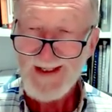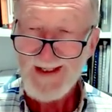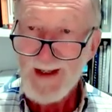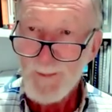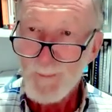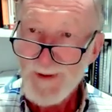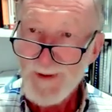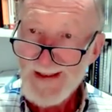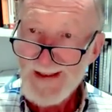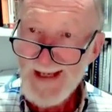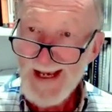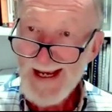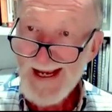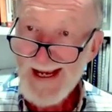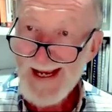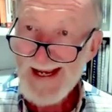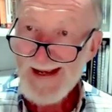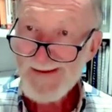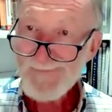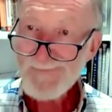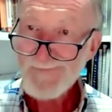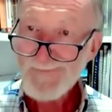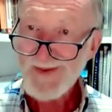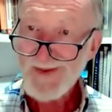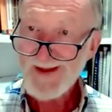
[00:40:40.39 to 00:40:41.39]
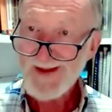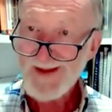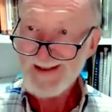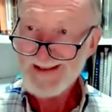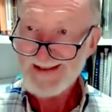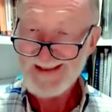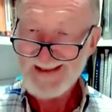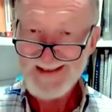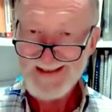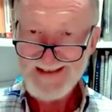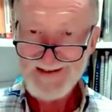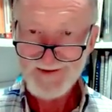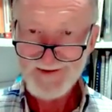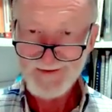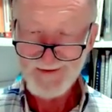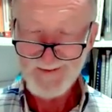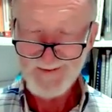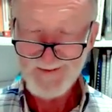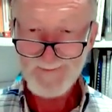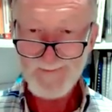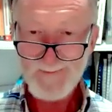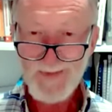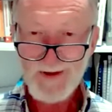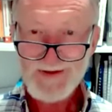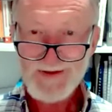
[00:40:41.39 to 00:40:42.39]
We have that yeast, or
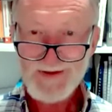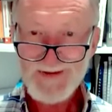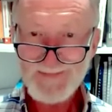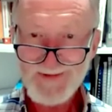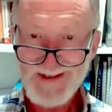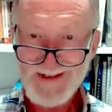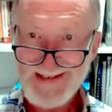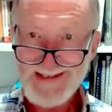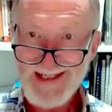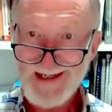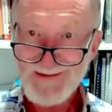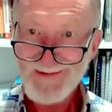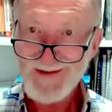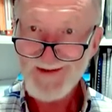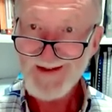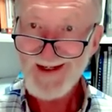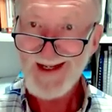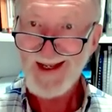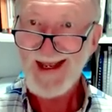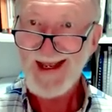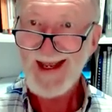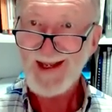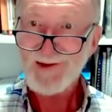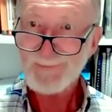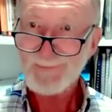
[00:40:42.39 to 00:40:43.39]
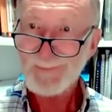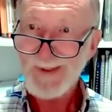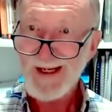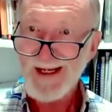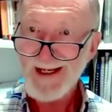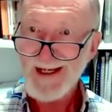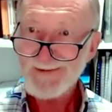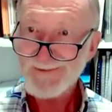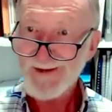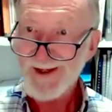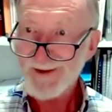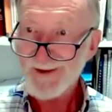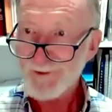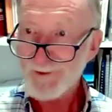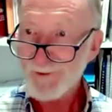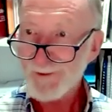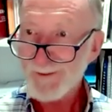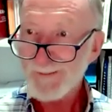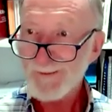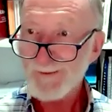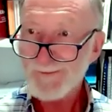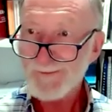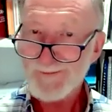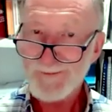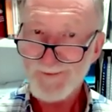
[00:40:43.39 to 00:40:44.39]
most of us have it, as part of our
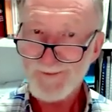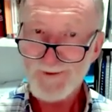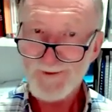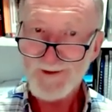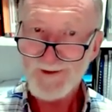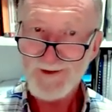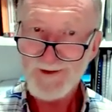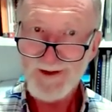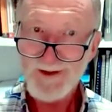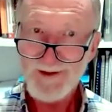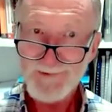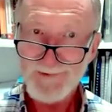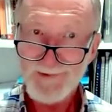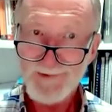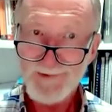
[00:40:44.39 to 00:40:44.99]
normal flora in